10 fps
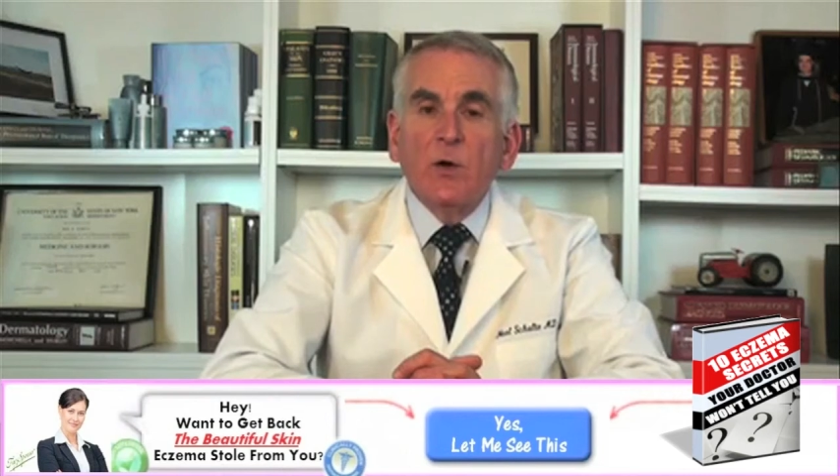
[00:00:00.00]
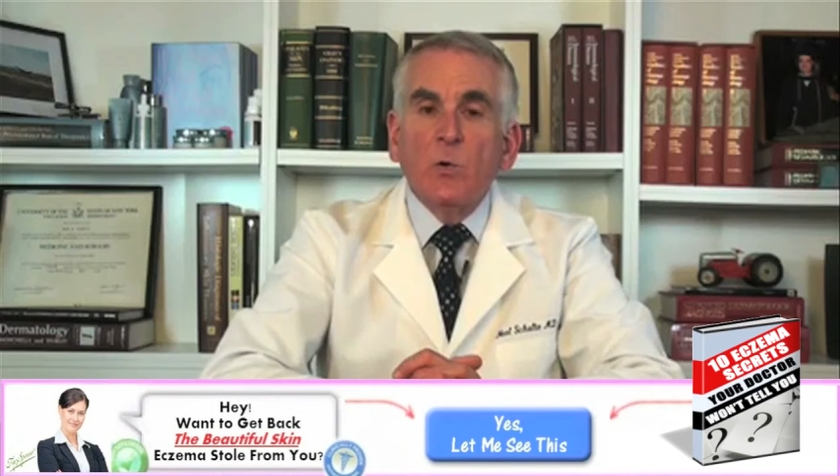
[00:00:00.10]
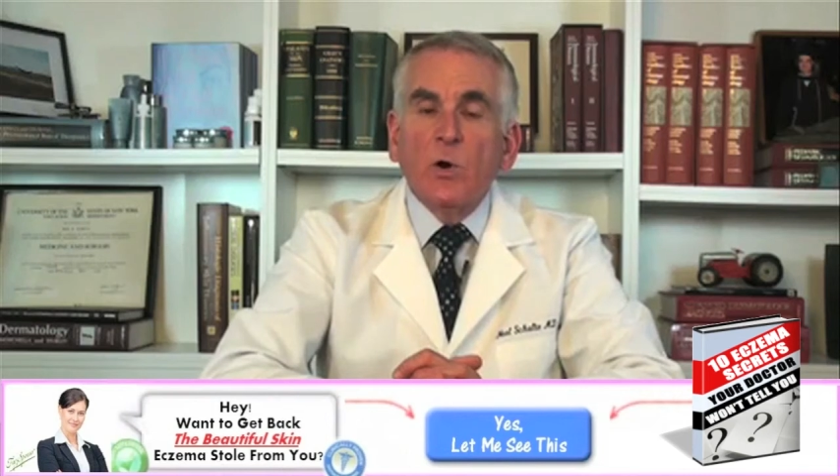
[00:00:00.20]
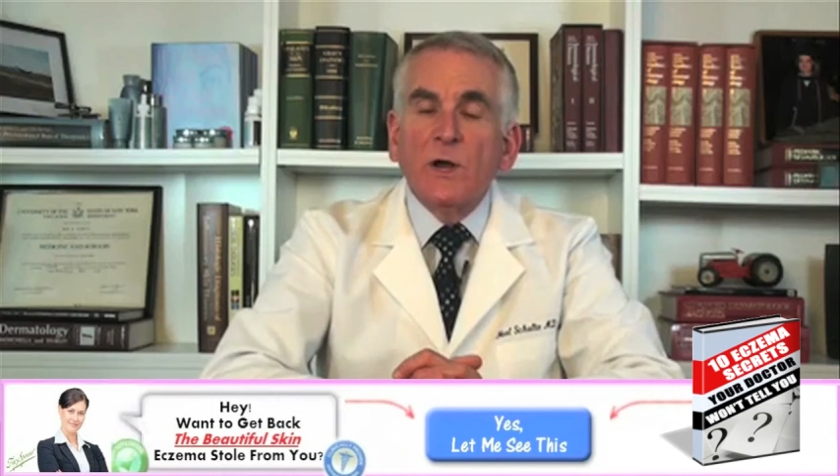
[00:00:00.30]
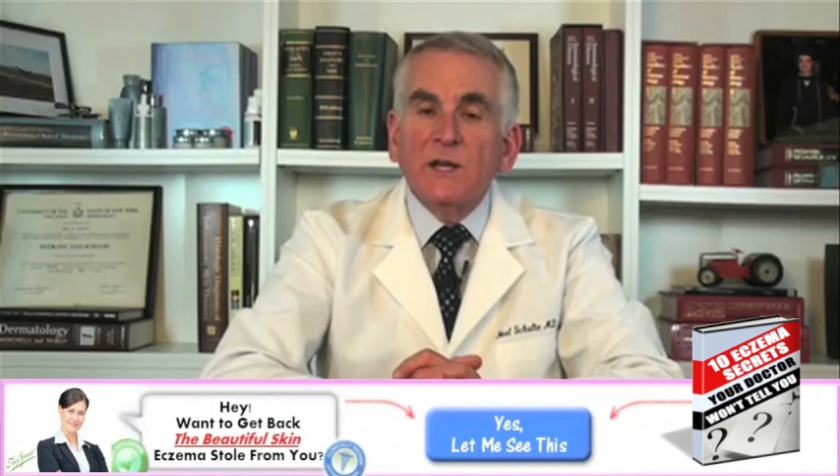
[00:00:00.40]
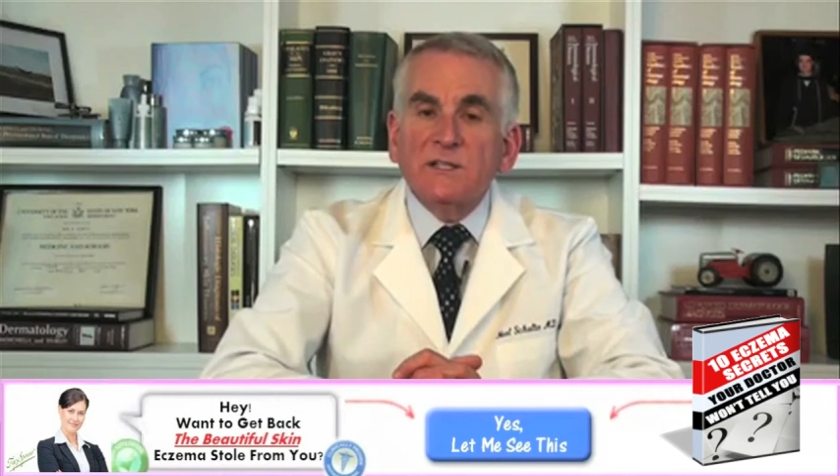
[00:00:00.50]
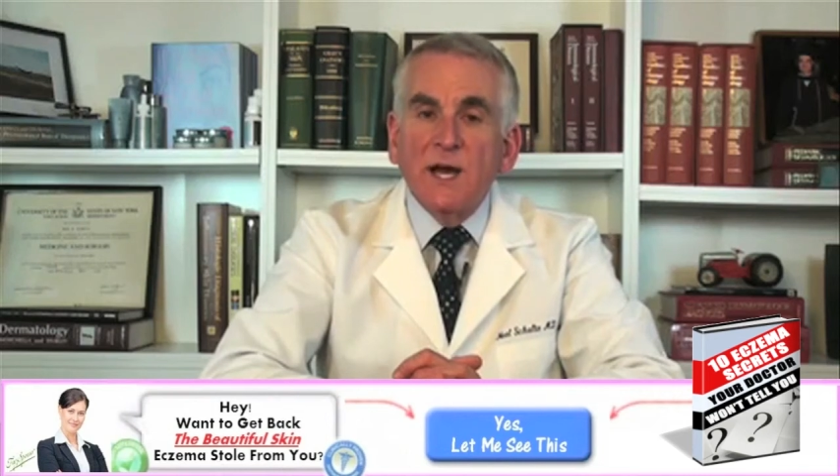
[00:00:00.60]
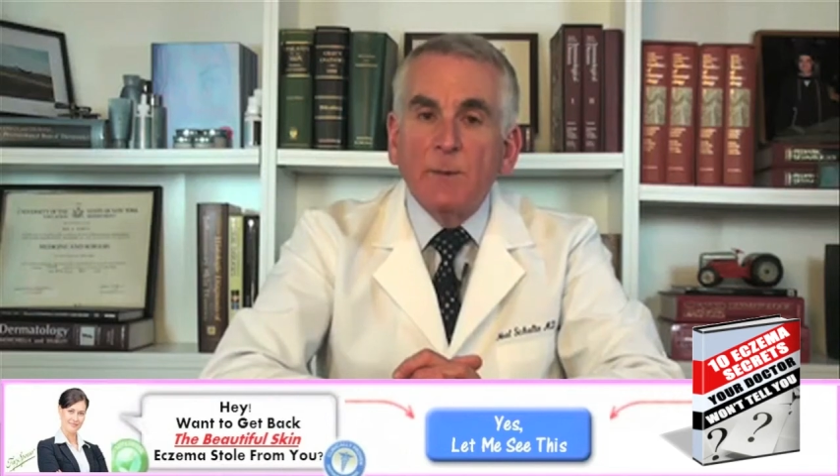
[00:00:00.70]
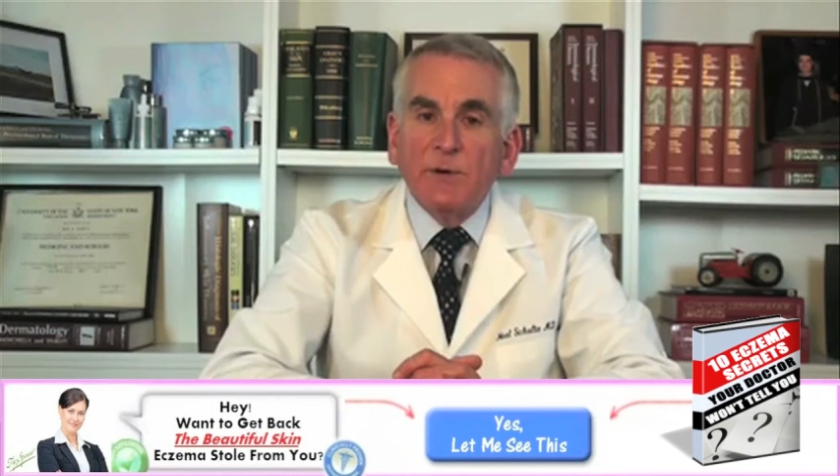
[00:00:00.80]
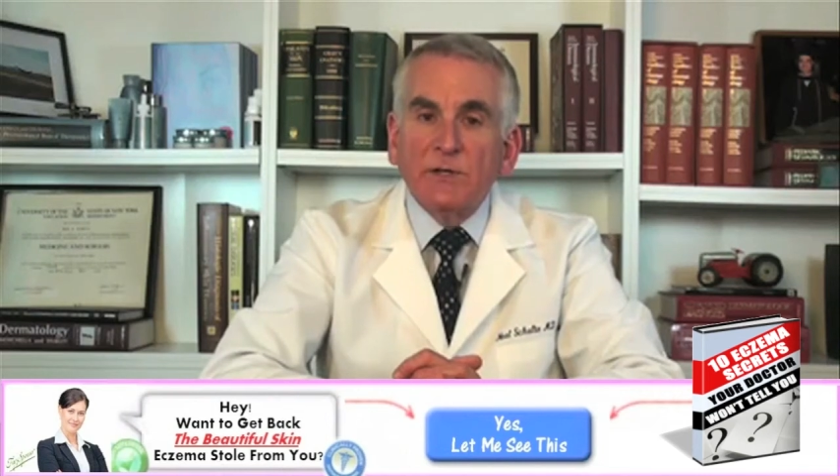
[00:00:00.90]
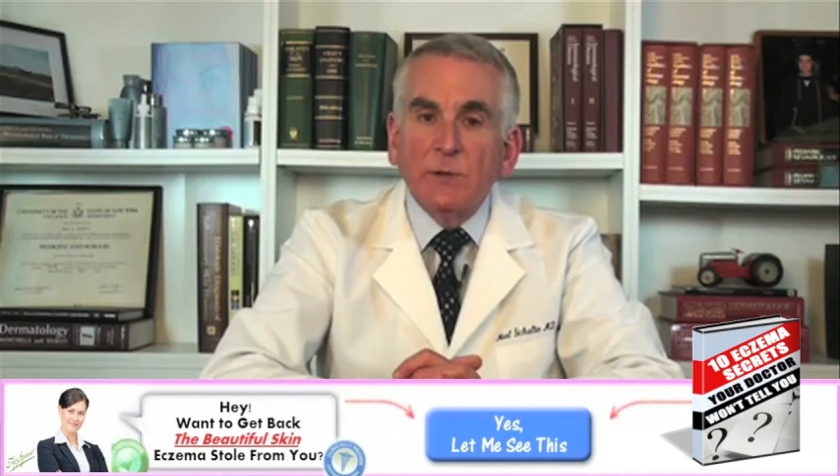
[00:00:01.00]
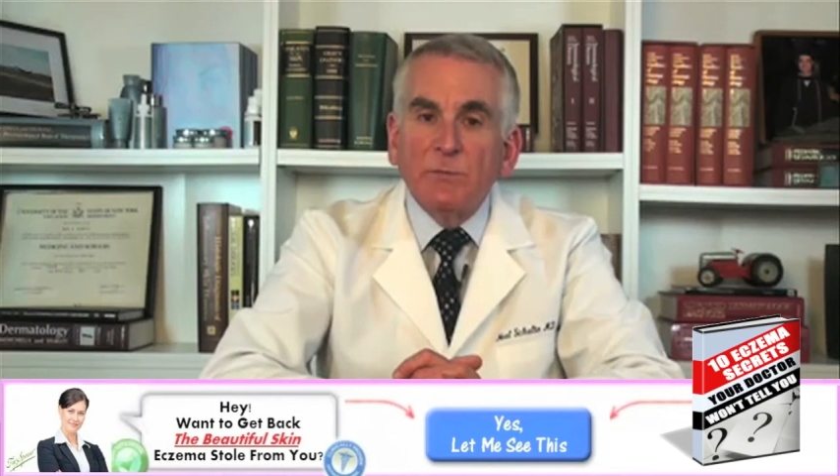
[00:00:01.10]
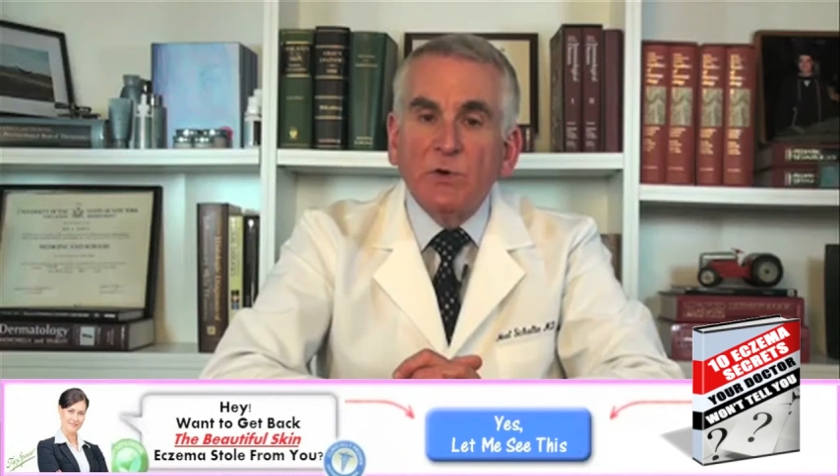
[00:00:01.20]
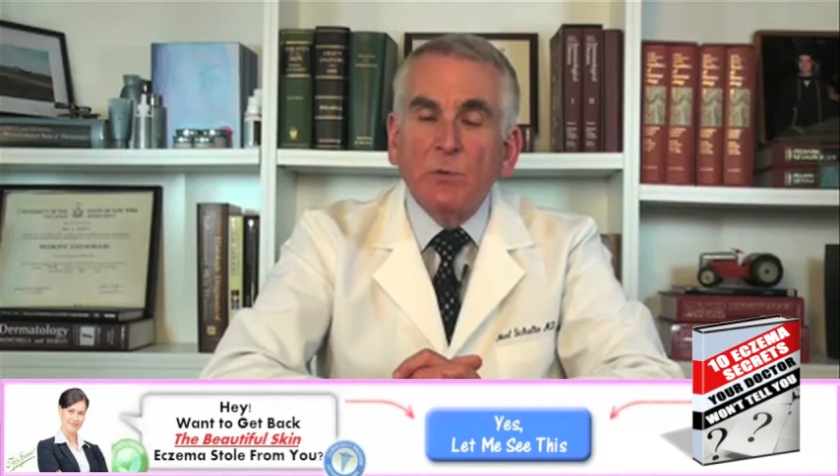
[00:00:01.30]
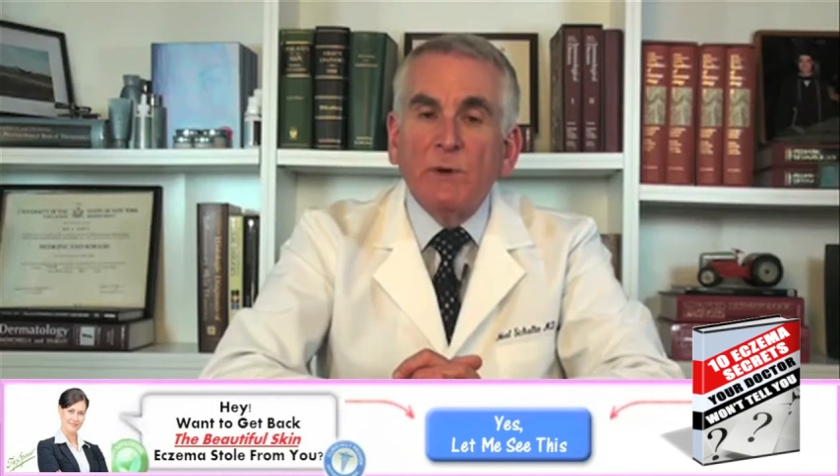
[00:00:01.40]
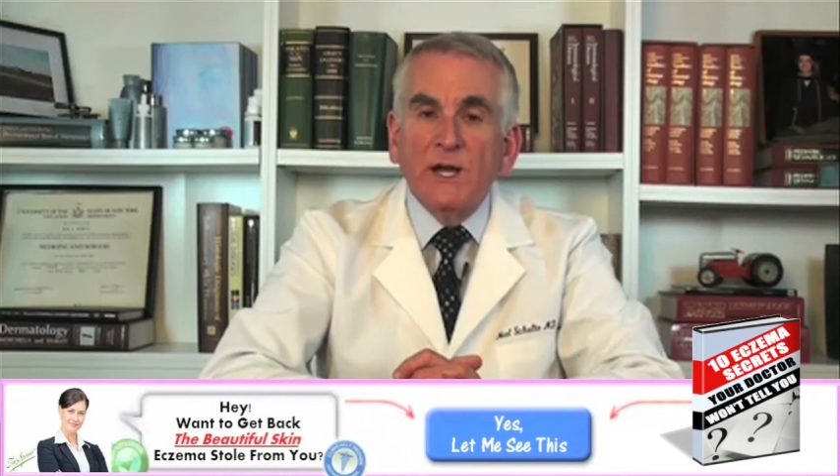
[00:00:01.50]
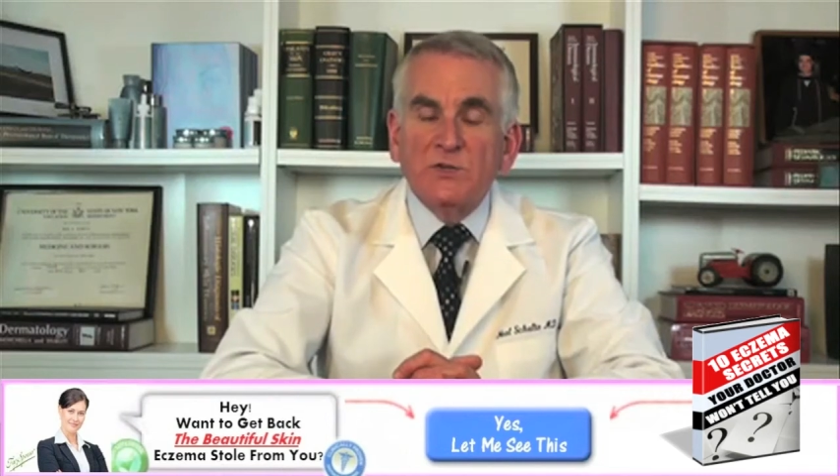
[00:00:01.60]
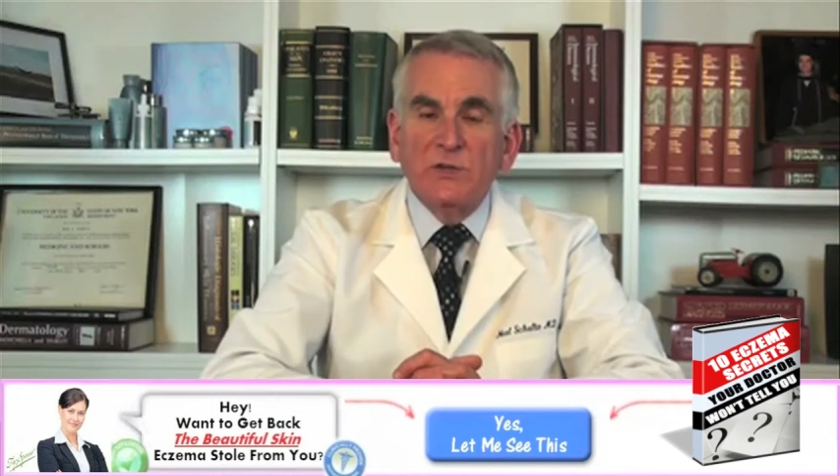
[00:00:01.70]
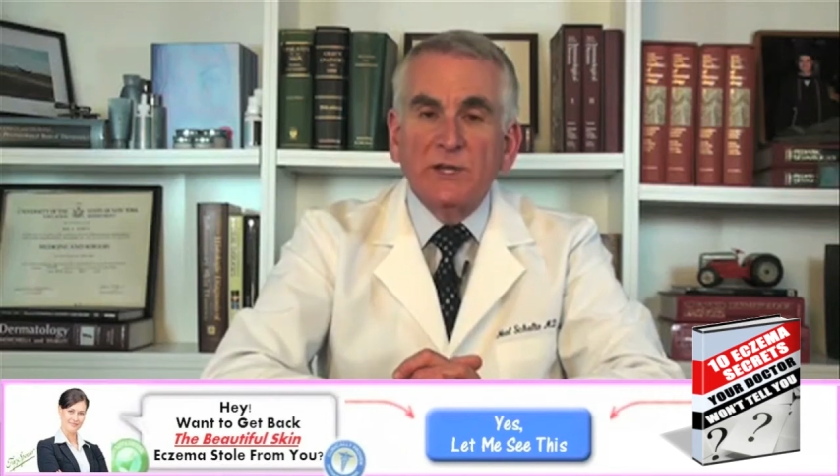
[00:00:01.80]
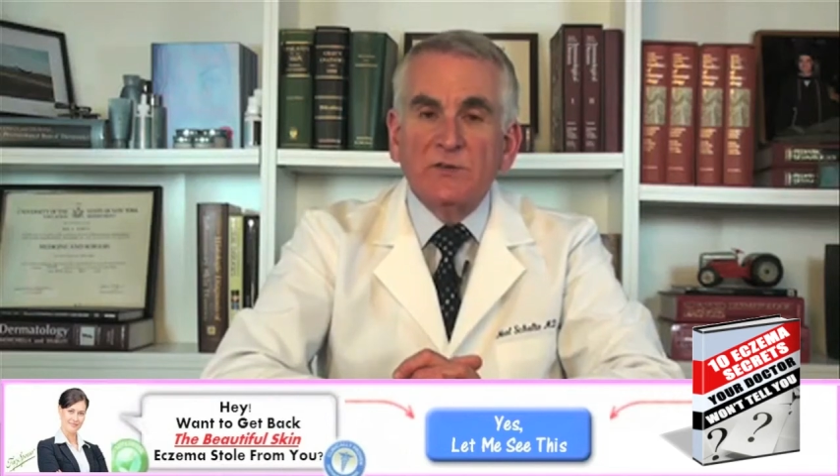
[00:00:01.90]
or topical
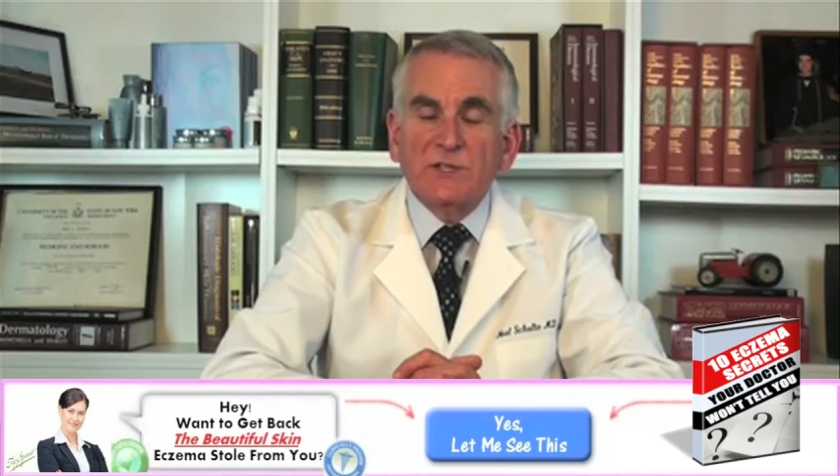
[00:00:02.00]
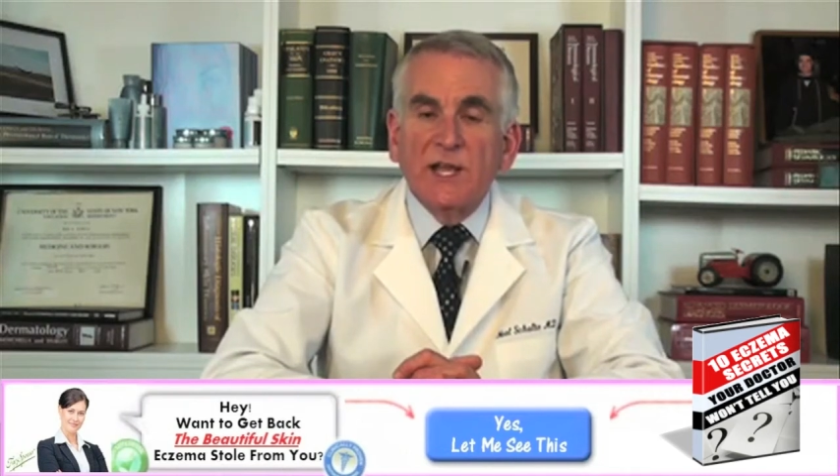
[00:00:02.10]
immunomodulators